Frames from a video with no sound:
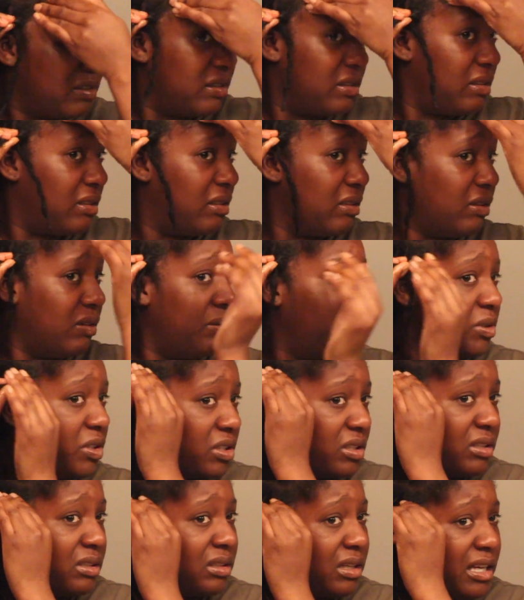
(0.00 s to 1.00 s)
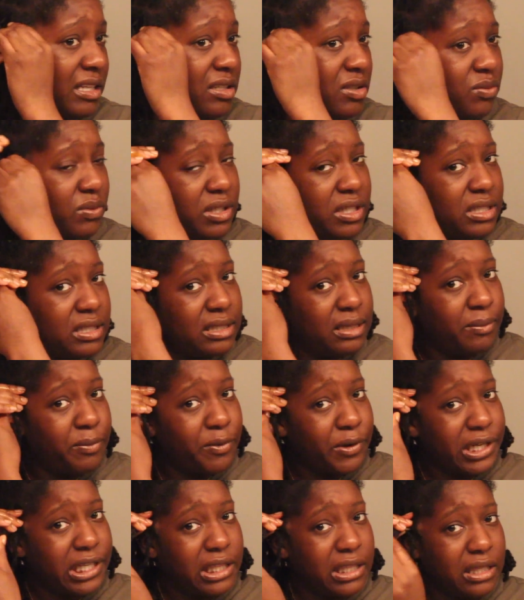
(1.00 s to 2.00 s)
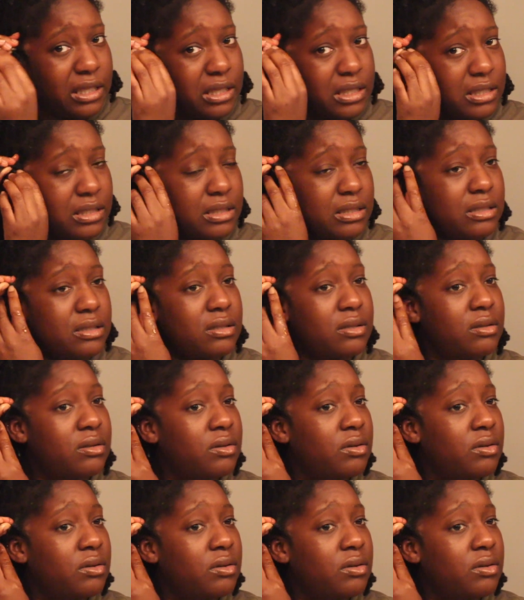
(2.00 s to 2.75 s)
So I just want to separate these